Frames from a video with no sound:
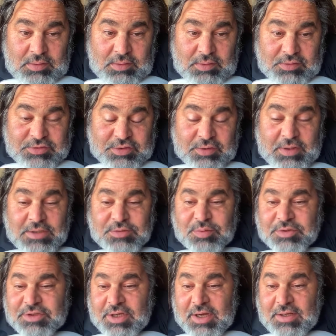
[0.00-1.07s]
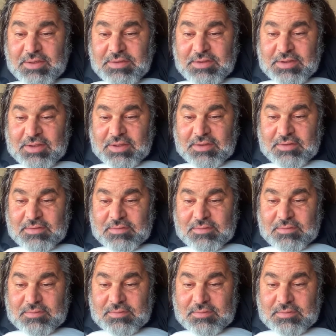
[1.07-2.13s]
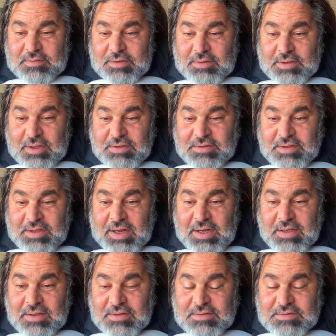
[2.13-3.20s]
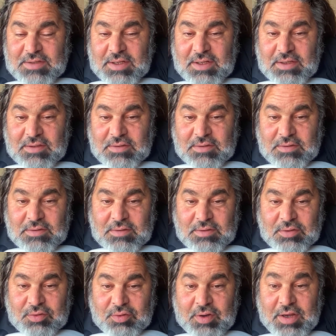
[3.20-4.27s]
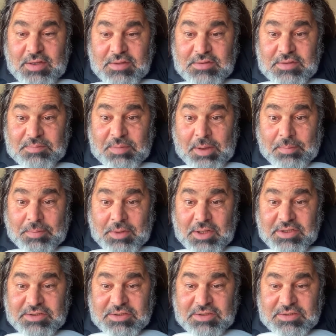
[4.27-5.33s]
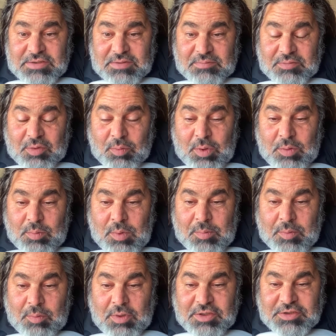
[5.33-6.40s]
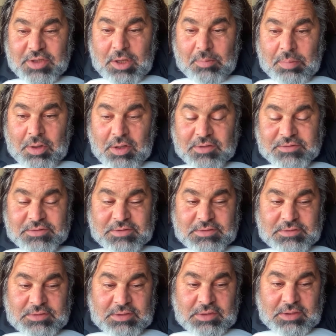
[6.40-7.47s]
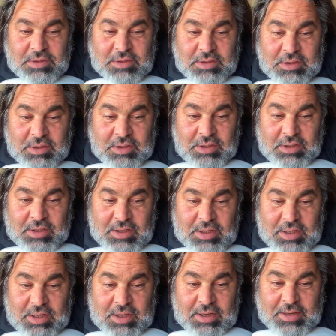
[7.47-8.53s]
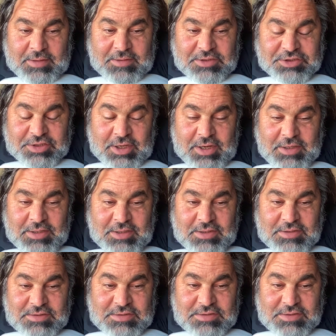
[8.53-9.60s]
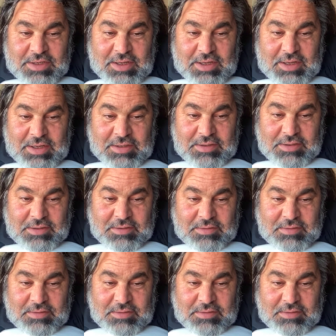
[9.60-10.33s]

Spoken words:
so that's what China did in 1980 is they created depopulationism, the one woman, one child policy. And the Chinese said,